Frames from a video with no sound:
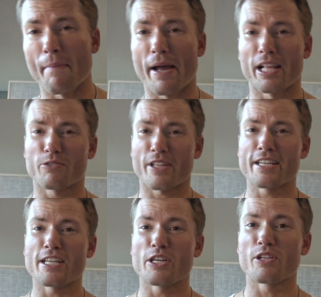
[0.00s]
I'm Alex,
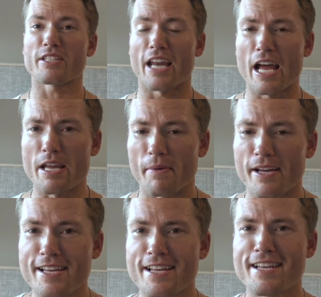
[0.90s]
AJ Duelist, and I
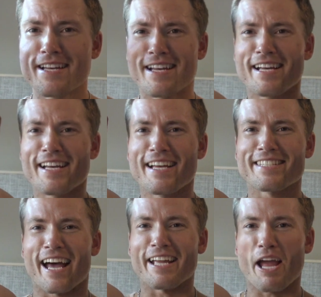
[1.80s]
am
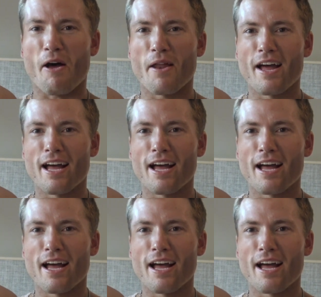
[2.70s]
signing out.